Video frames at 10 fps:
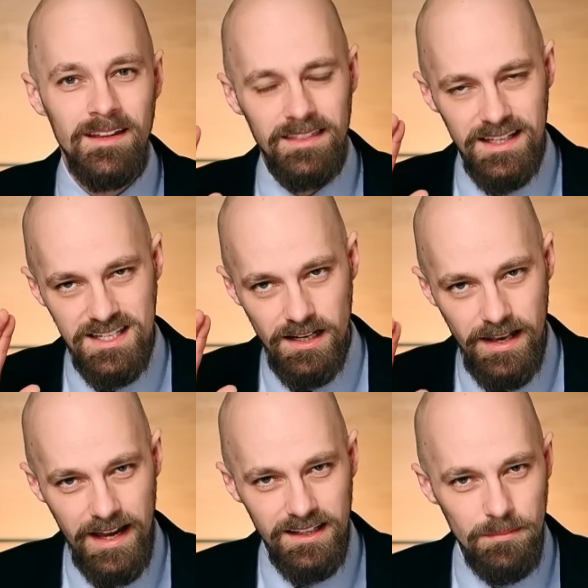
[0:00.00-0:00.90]
The
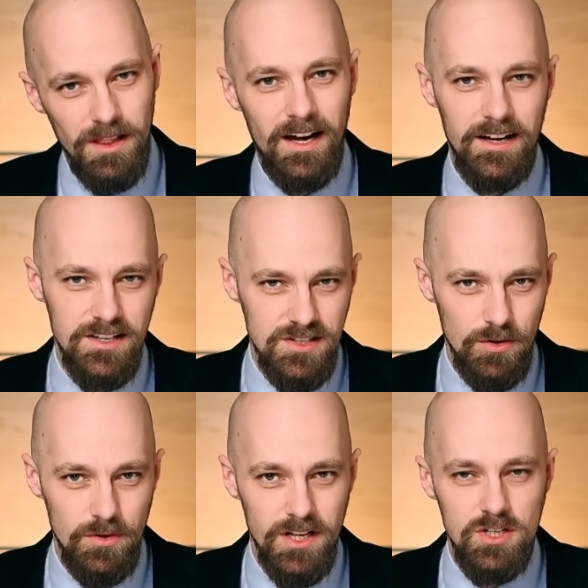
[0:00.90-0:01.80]
selectable
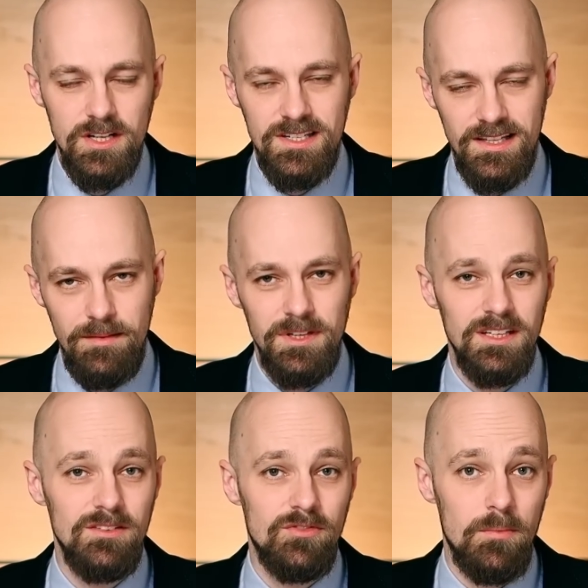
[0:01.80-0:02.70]
ISO range is
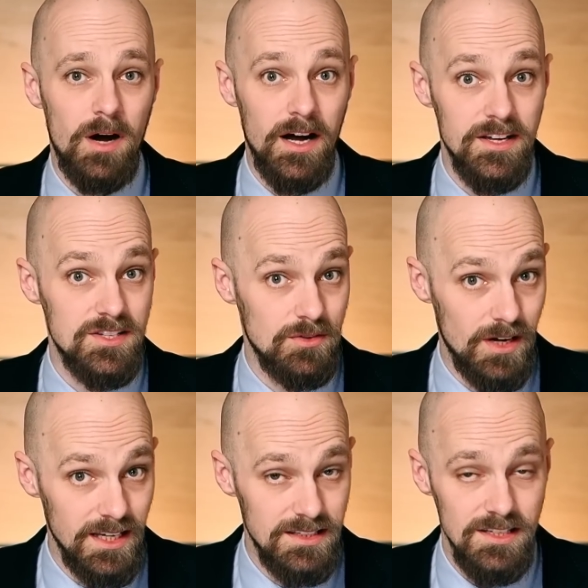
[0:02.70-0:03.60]
limited from ISO
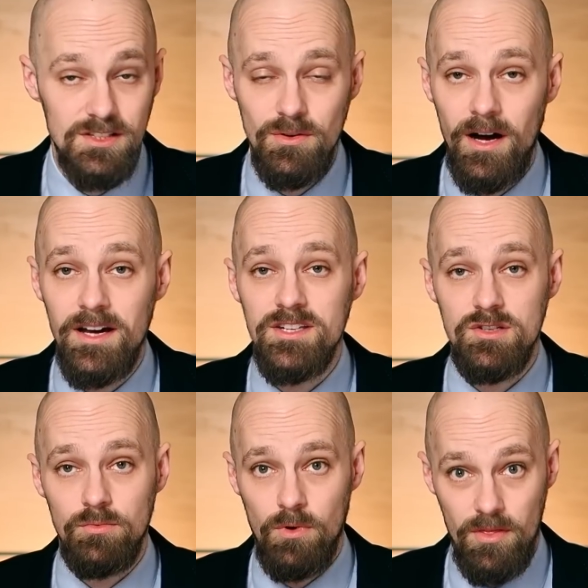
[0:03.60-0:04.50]
80 to
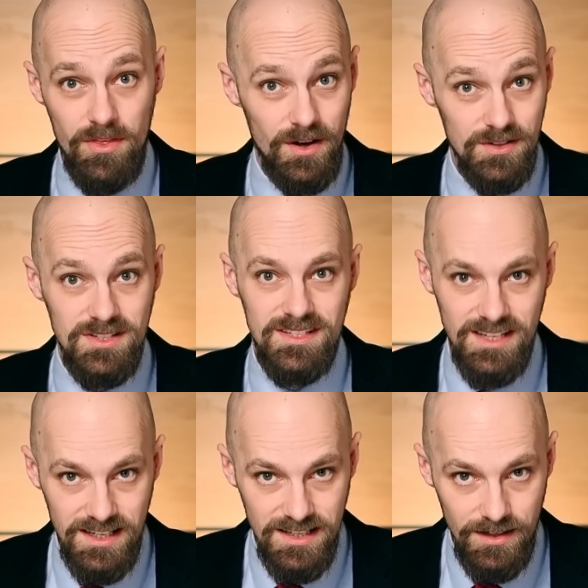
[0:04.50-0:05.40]
ISO
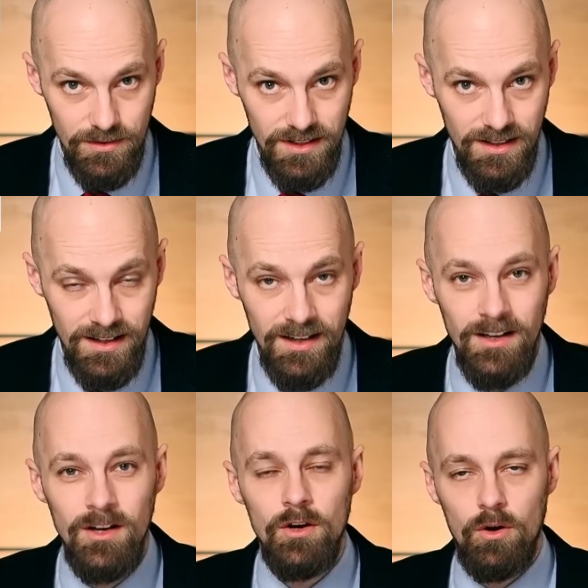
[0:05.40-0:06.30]
1600.
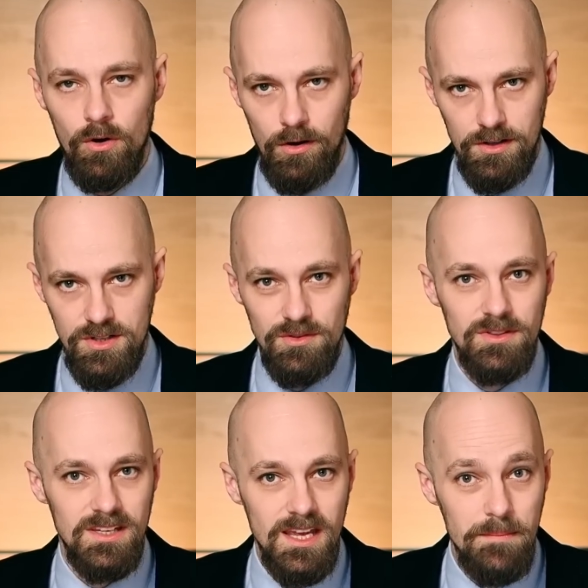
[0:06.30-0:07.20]
Also,
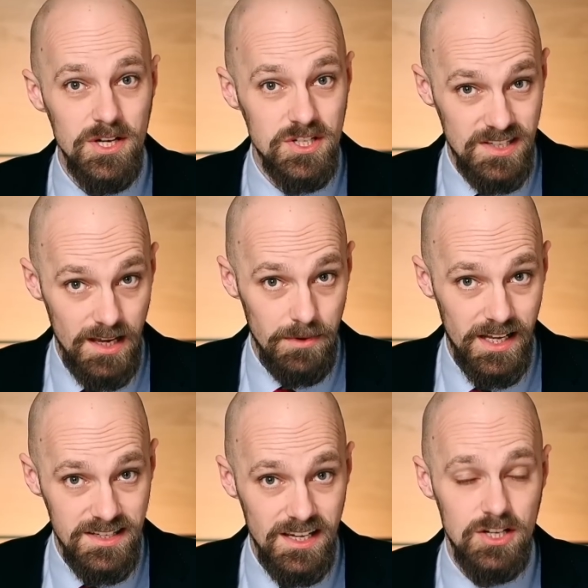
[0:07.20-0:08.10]
the image
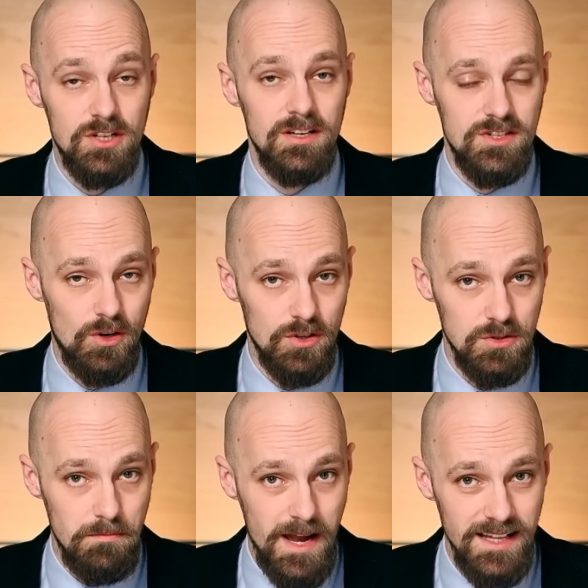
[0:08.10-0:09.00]
stabilization is
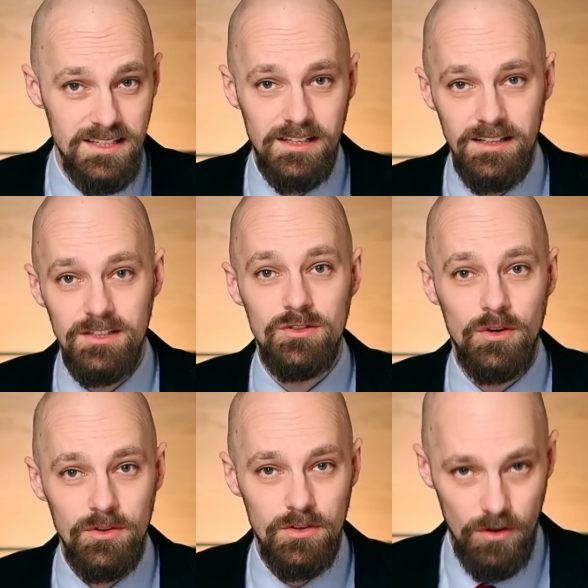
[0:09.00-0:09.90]
automatically
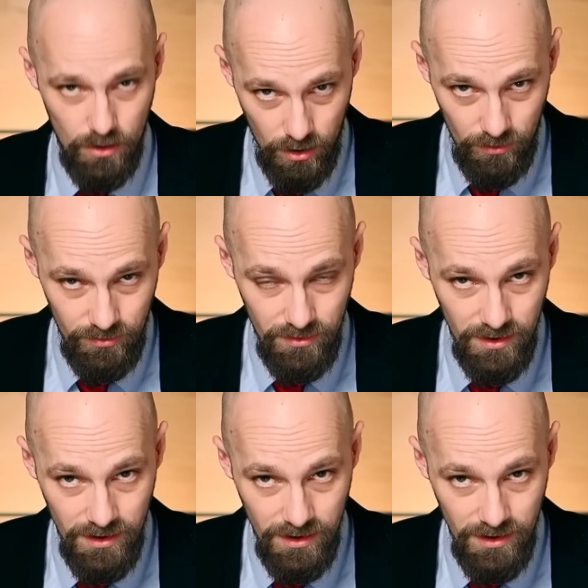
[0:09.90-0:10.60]
turned off.